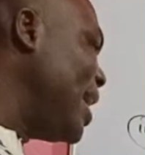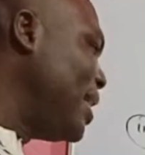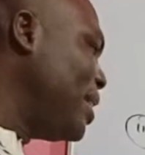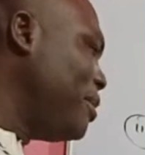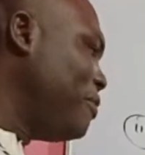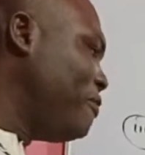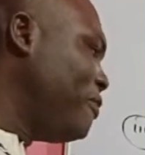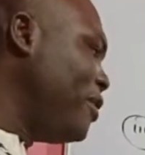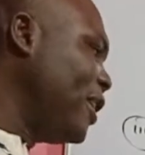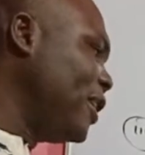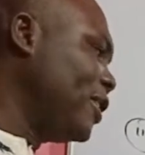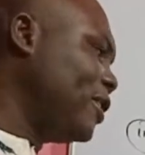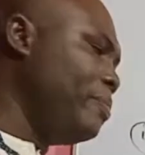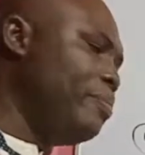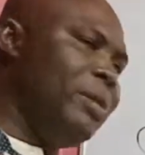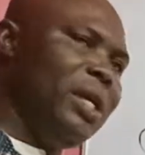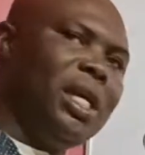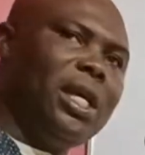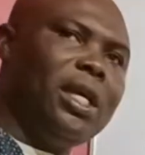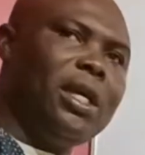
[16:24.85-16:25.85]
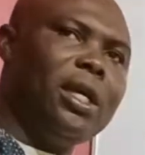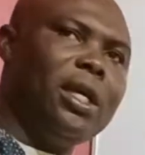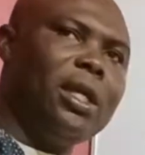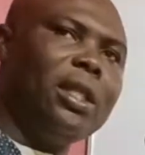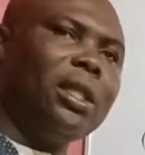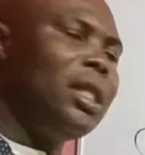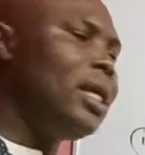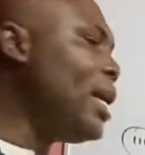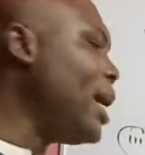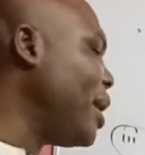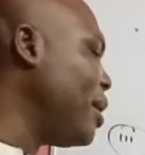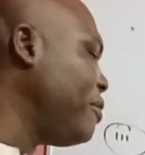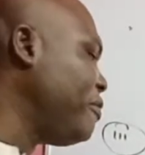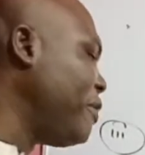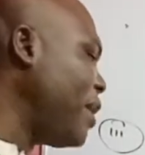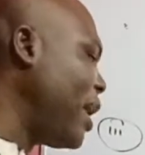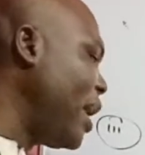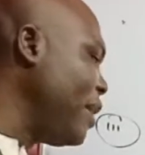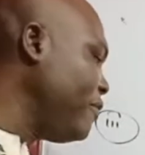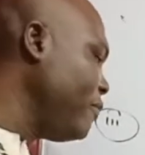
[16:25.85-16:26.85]
difference B, 3 and
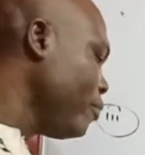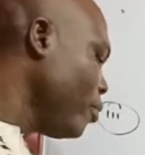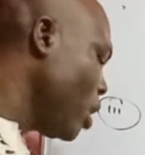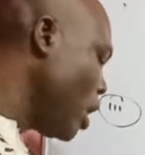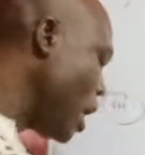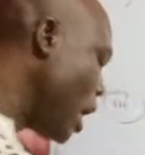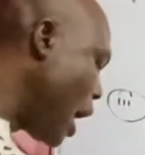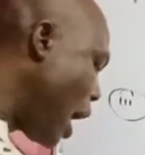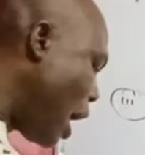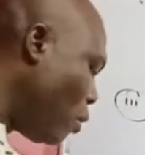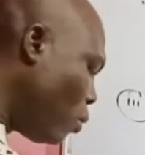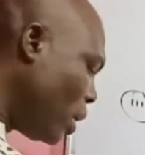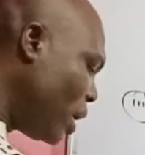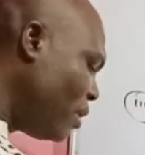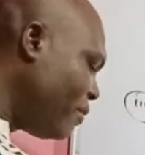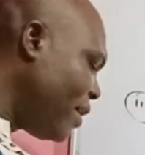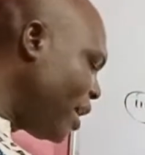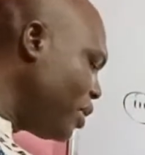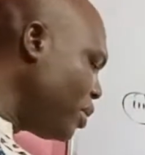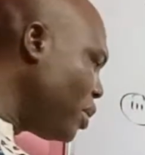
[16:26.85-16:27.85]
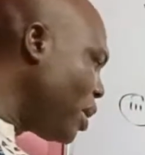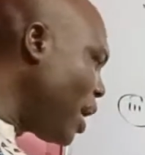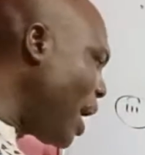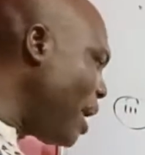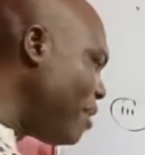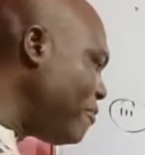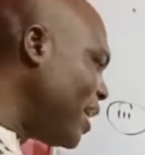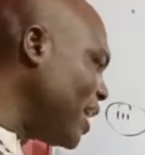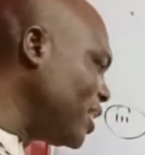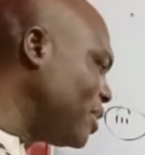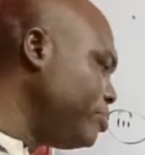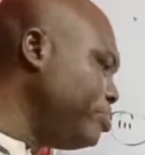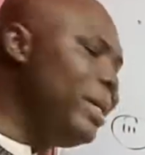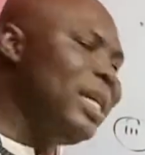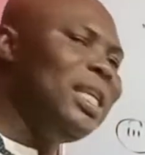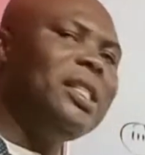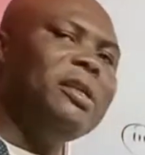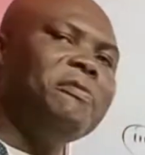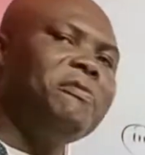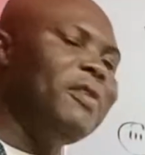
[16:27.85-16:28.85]
5, and whatever you have as B
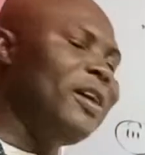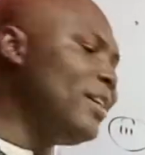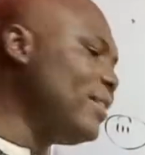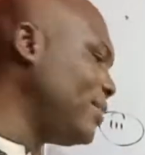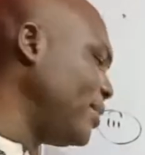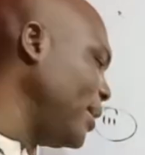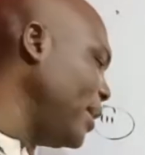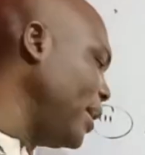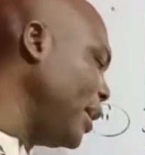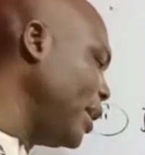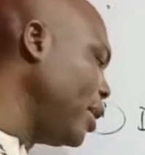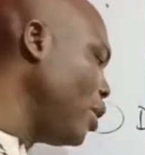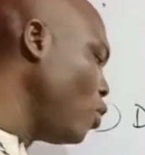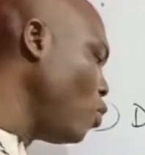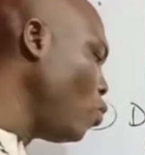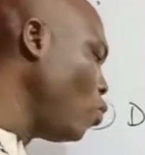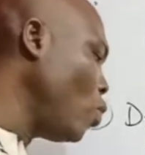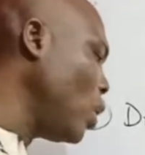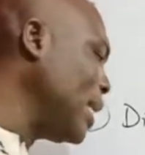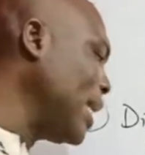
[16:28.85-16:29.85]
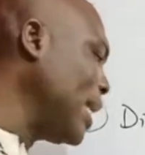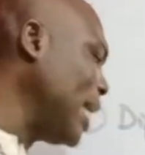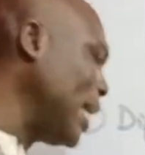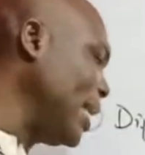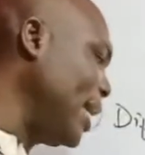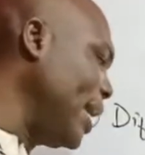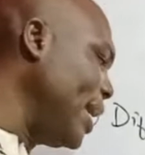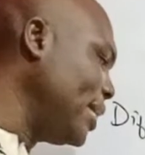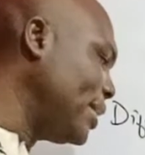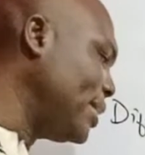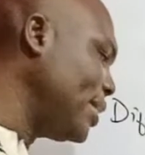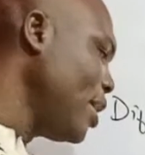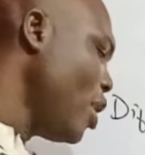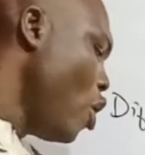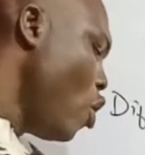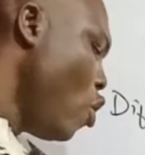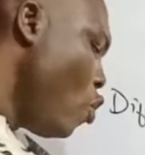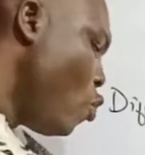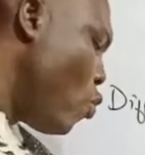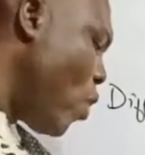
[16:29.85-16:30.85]
difference A, 1 and 8,
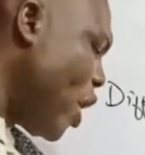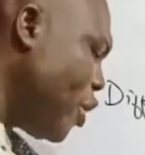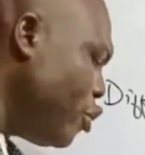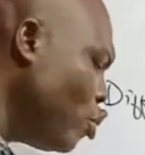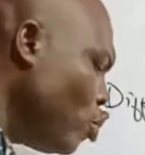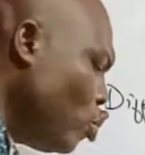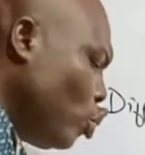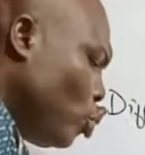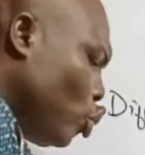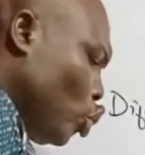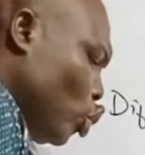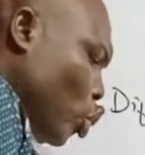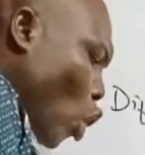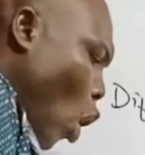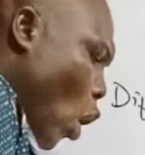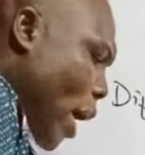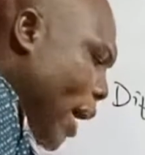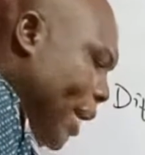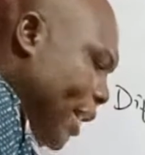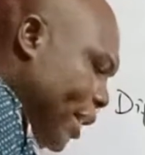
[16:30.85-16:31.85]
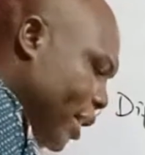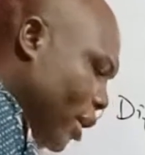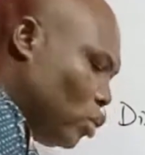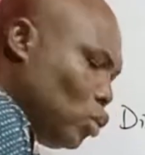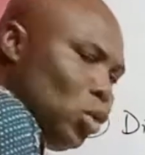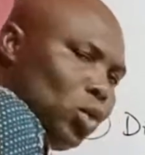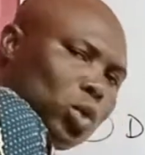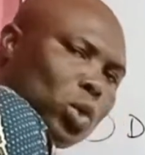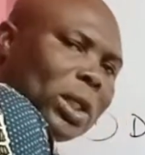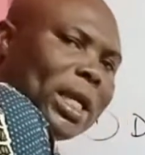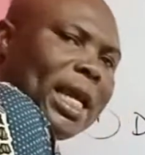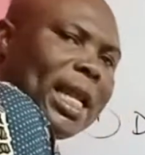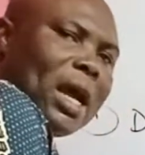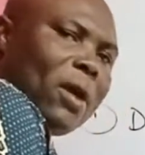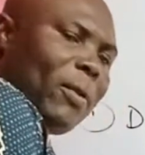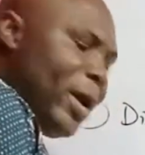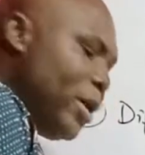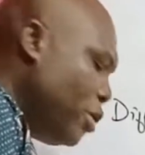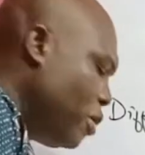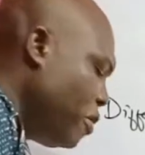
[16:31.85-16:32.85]
when you join the two together, when
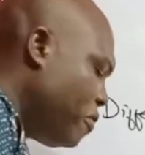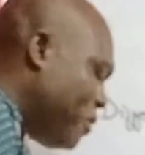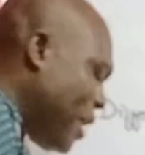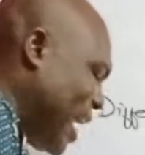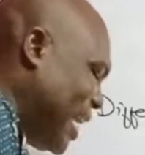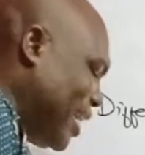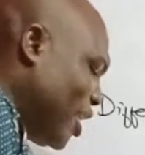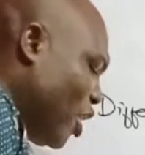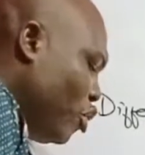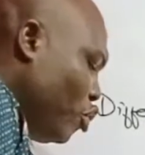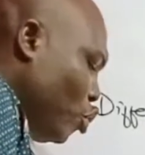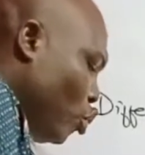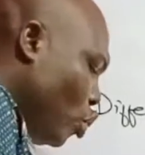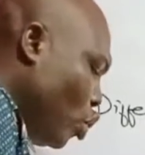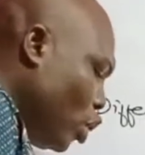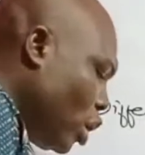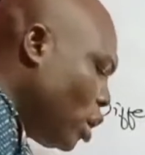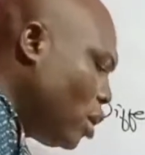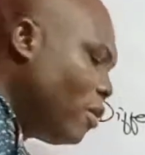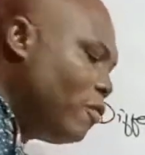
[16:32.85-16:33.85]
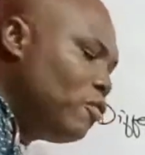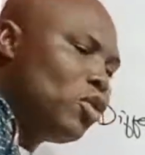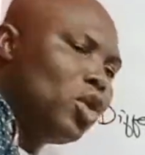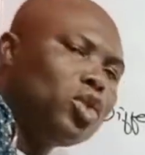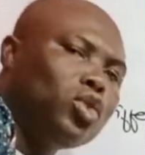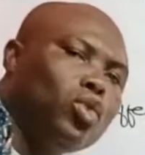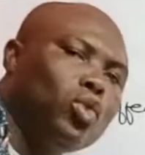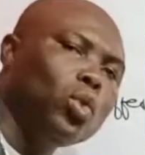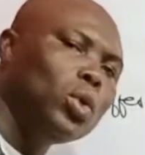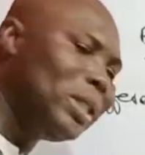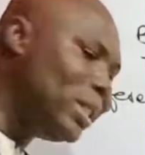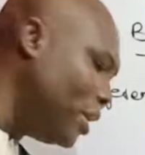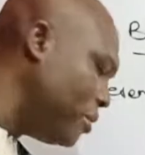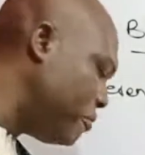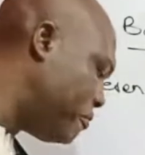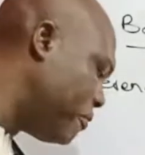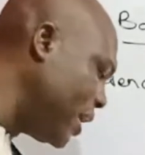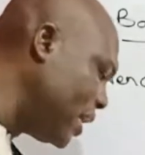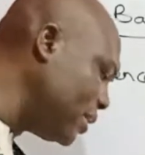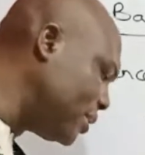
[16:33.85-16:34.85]
you find the union of those two
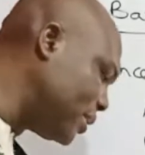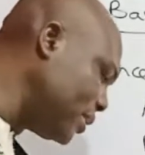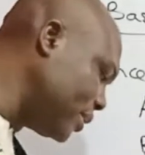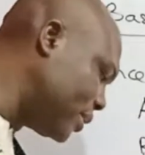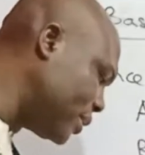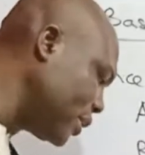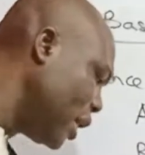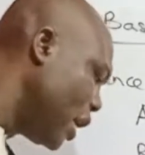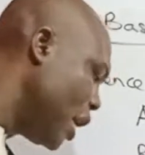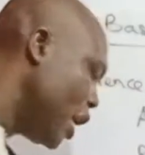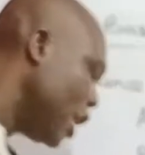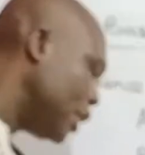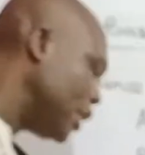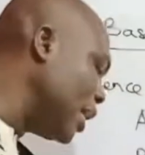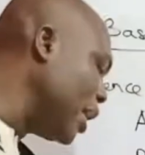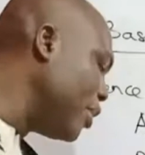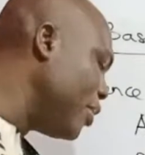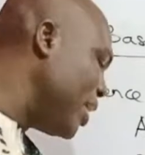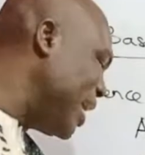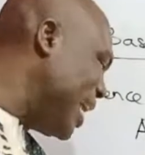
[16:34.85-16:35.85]
differences, the